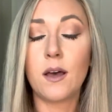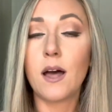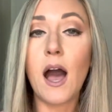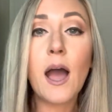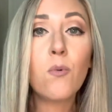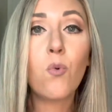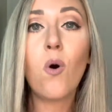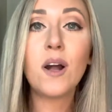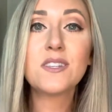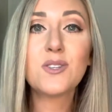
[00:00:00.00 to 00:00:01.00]
I
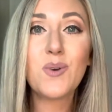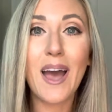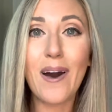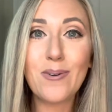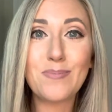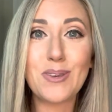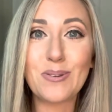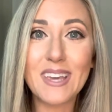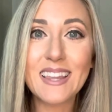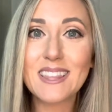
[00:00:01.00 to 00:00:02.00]
want to help you
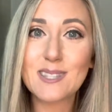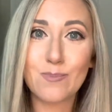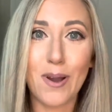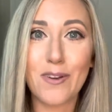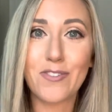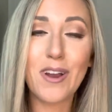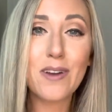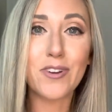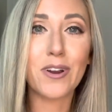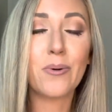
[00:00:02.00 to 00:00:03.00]
get this bar forever.